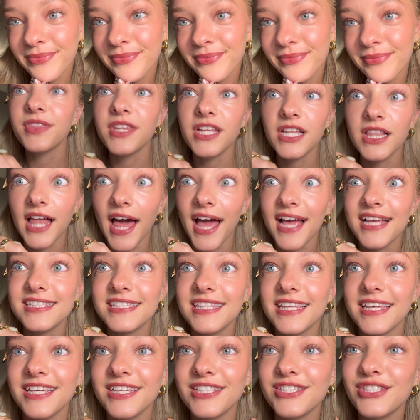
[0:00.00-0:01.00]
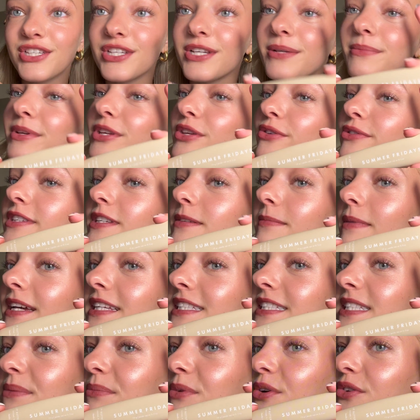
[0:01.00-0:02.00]
The last thing is going to be using my
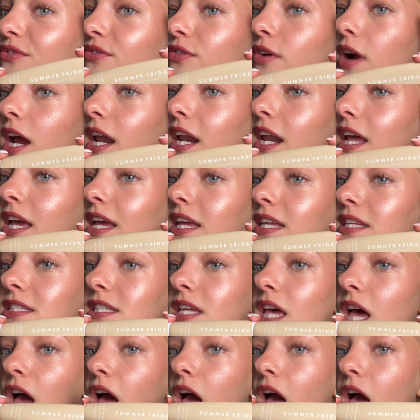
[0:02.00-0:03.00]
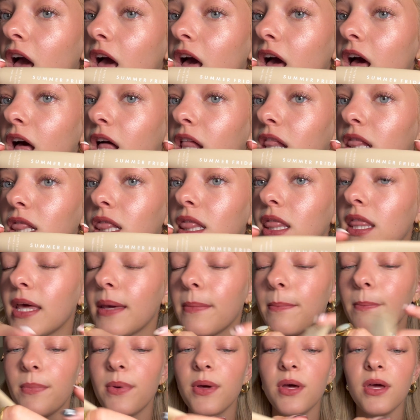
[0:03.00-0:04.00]
Summer Fridays
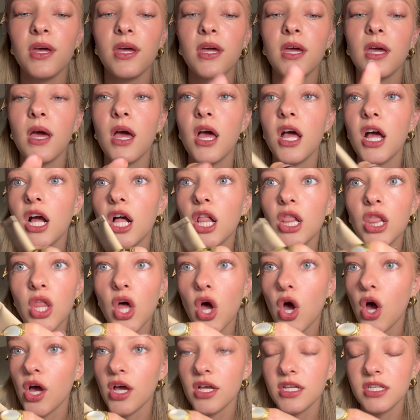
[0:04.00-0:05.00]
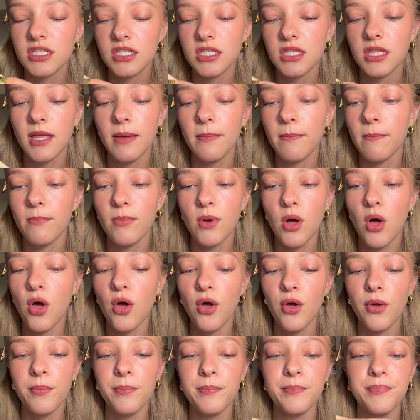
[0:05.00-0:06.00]
lip gloss, lip
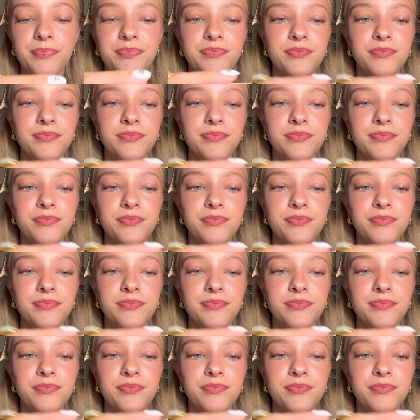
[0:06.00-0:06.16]
balm.